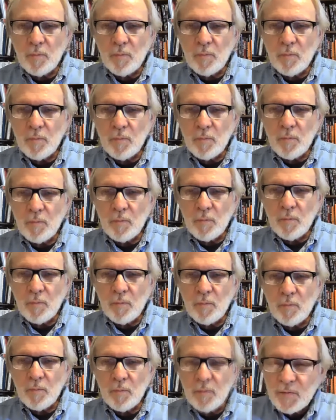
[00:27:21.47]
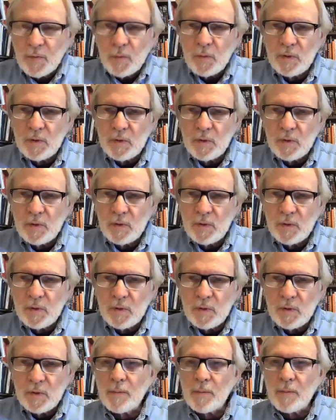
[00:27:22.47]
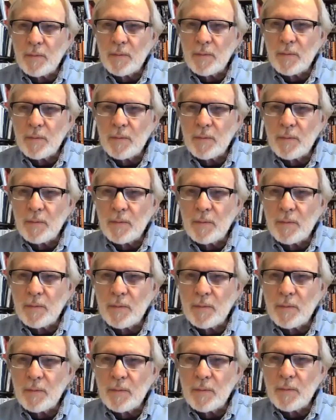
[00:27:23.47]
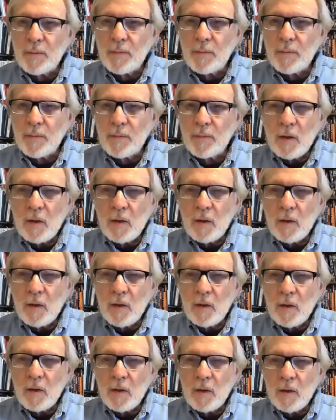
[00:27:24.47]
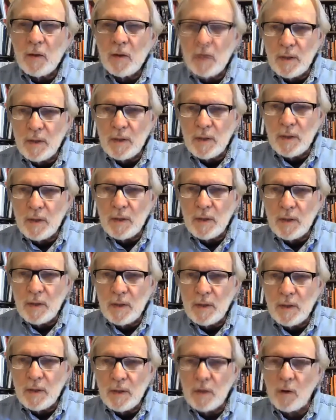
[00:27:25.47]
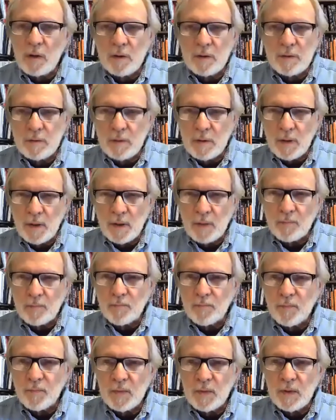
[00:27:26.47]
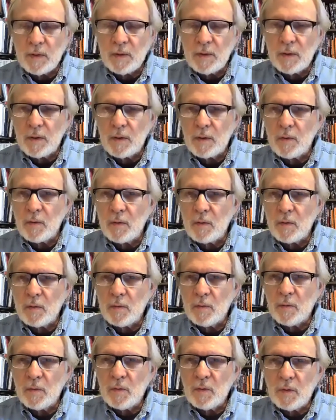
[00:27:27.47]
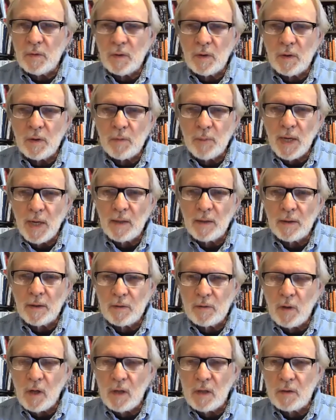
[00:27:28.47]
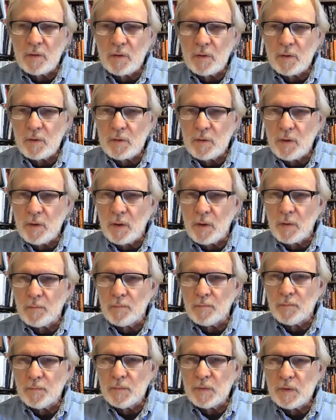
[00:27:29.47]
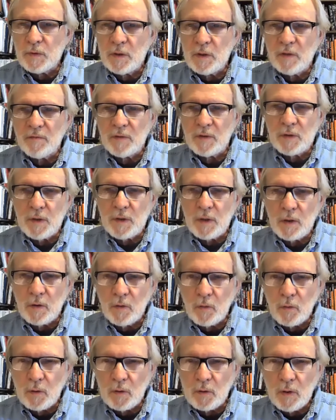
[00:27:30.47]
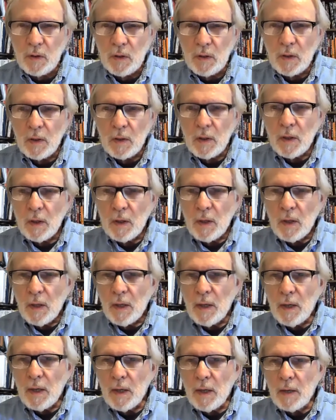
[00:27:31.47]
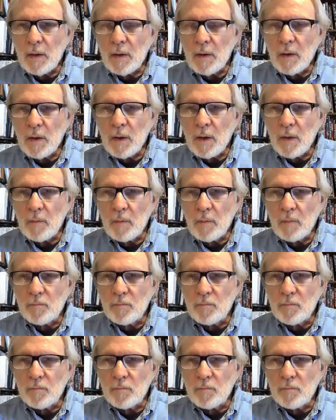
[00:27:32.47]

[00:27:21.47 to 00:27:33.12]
and, and I'm influenced here by uh, an author that I used to read all the time, uh, the paleontologist uh, Stephen Jay Gould. And uh,